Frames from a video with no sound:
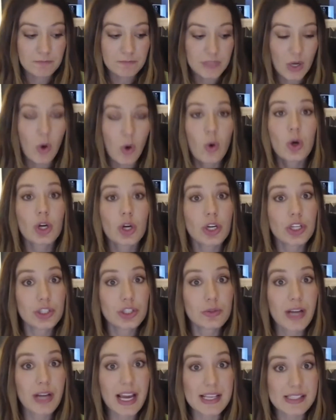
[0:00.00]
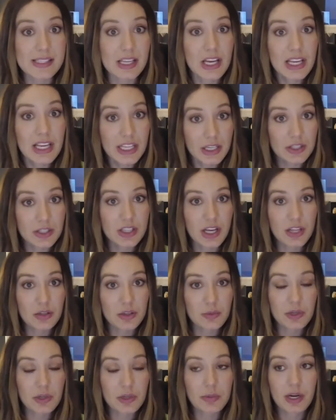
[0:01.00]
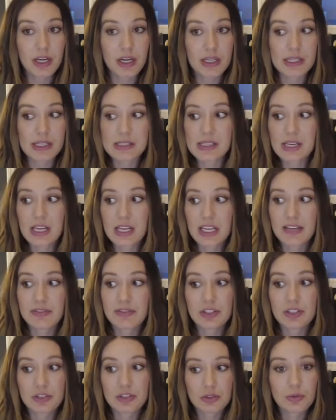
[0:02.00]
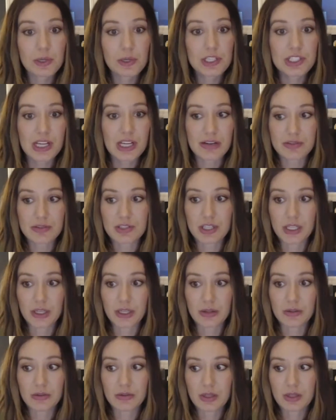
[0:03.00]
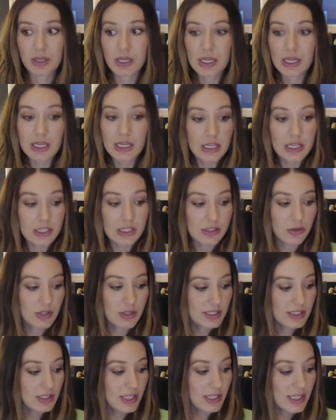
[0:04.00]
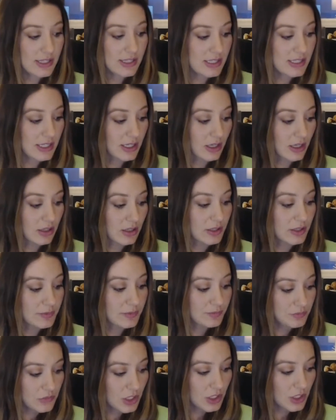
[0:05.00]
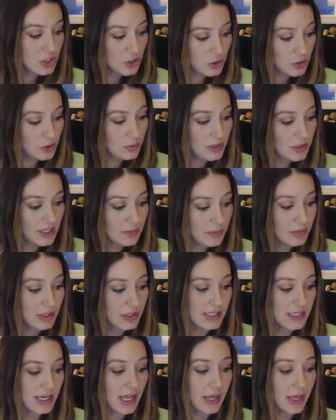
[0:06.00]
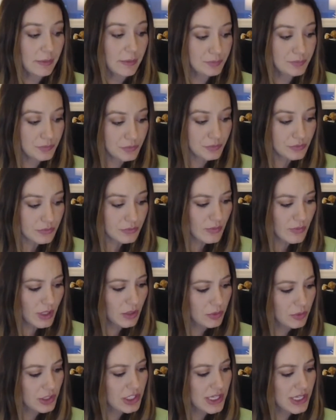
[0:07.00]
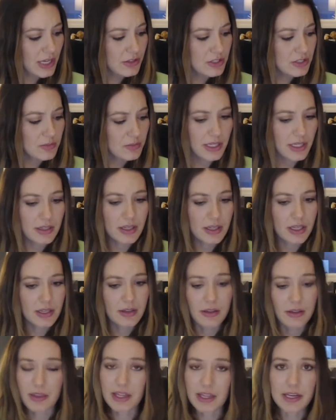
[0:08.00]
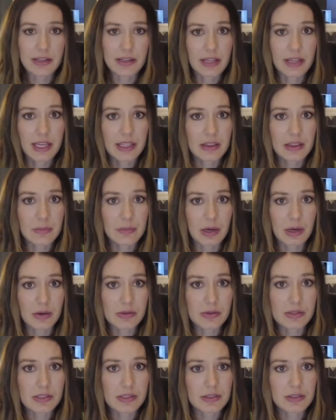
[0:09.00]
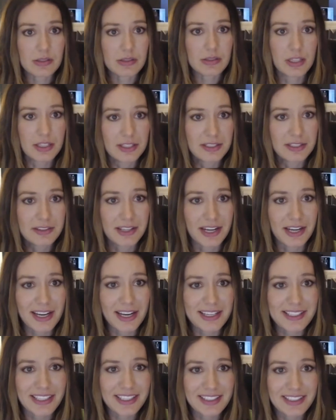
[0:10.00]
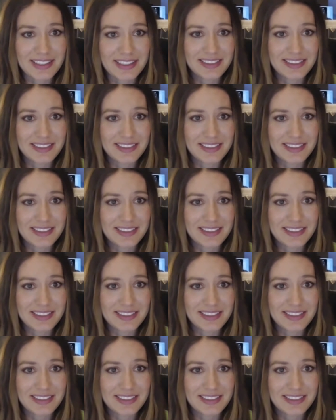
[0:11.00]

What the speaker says: Or you guys, the other weird part is if they do reach out to you, so this cleanse deal, 2 people today reached out to me. They didn't like the post that I did.